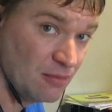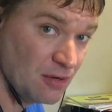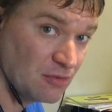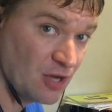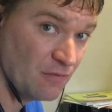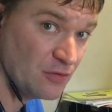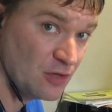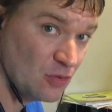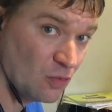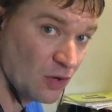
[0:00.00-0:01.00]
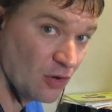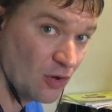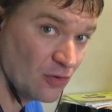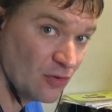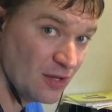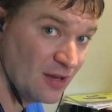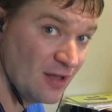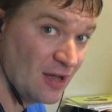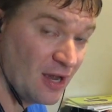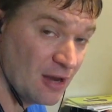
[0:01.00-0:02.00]
But I'm confident you'll work hard on it.
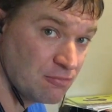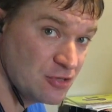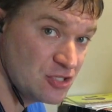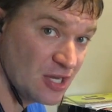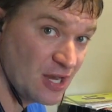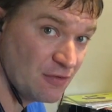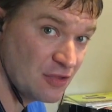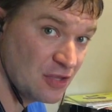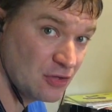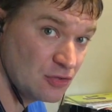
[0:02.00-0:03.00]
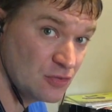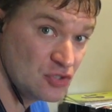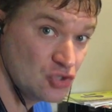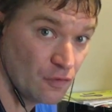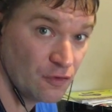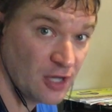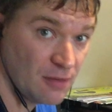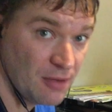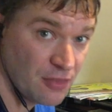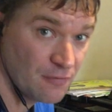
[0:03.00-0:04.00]
I appreciate everything that you're doing. Don't forget
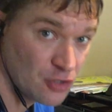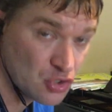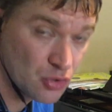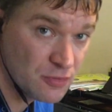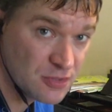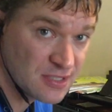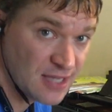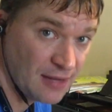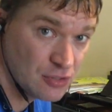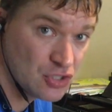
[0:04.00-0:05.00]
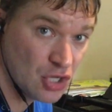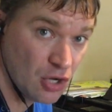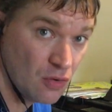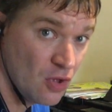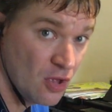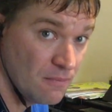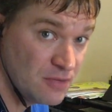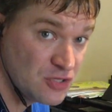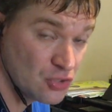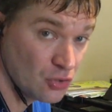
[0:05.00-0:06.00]
about the virtual music talent show. Be
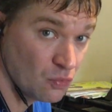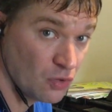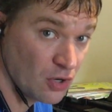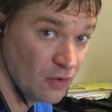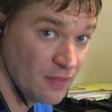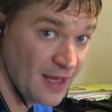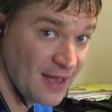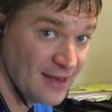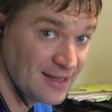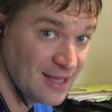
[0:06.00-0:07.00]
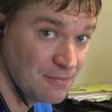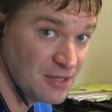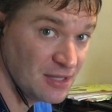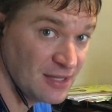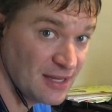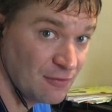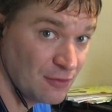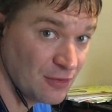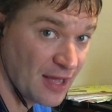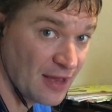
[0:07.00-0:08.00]
sure to work on that and get me a link
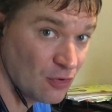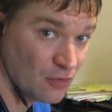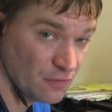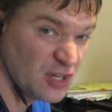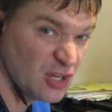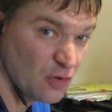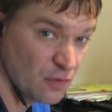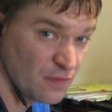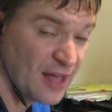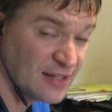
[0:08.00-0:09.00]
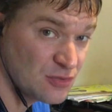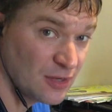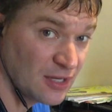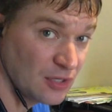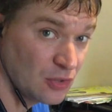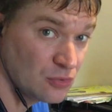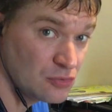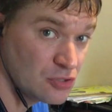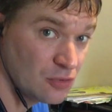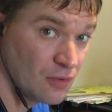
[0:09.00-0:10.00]
for that or a video of that so I can
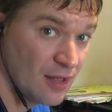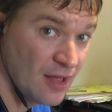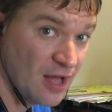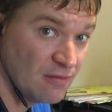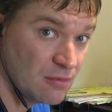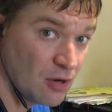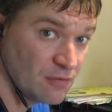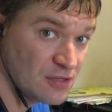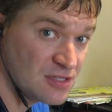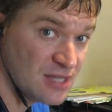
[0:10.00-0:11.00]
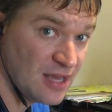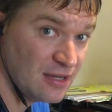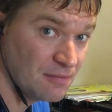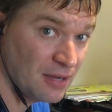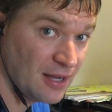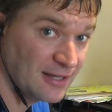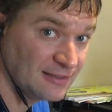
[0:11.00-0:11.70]
include you. Have a marvelous day. Goodbye.